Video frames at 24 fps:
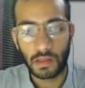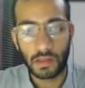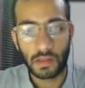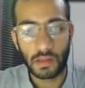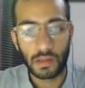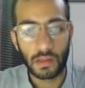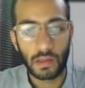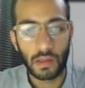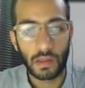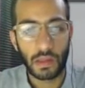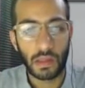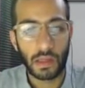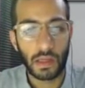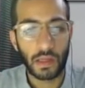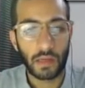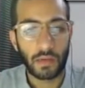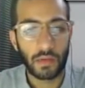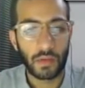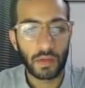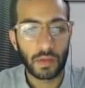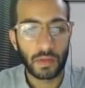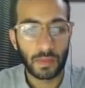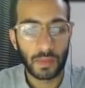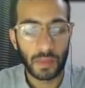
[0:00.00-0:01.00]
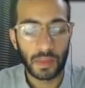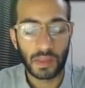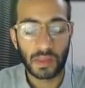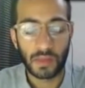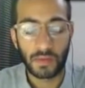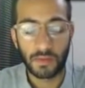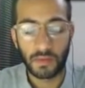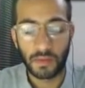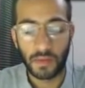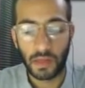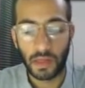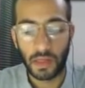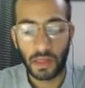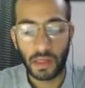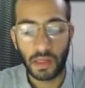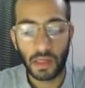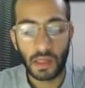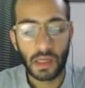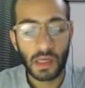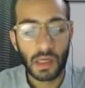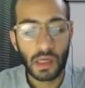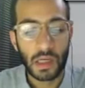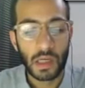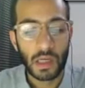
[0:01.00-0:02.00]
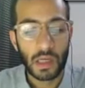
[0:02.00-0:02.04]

This is not how you specify